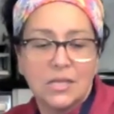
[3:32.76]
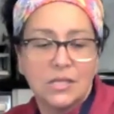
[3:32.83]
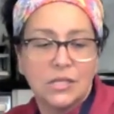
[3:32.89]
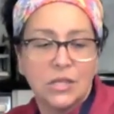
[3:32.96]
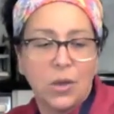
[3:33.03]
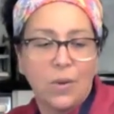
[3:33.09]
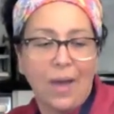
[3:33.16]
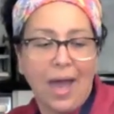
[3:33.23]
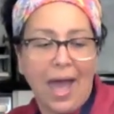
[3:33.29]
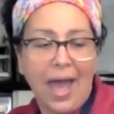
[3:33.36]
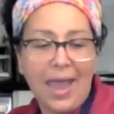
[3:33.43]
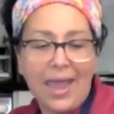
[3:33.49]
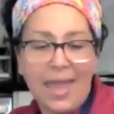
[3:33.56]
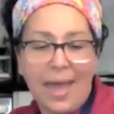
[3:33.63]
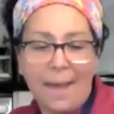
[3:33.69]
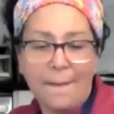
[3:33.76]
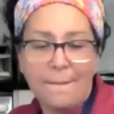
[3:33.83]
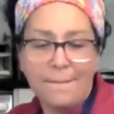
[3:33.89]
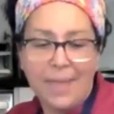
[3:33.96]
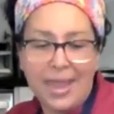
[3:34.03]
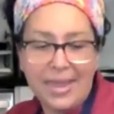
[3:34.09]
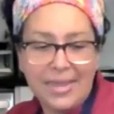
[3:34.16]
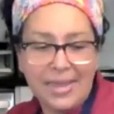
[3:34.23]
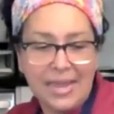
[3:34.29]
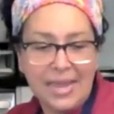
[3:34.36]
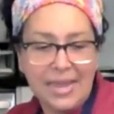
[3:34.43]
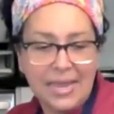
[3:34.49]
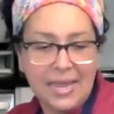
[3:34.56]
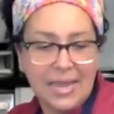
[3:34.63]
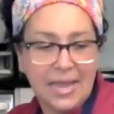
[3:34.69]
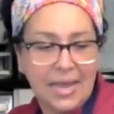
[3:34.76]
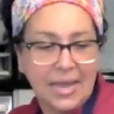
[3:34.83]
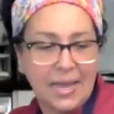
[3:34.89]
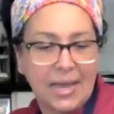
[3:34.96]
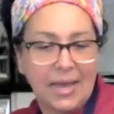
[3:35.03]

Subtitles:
So I am making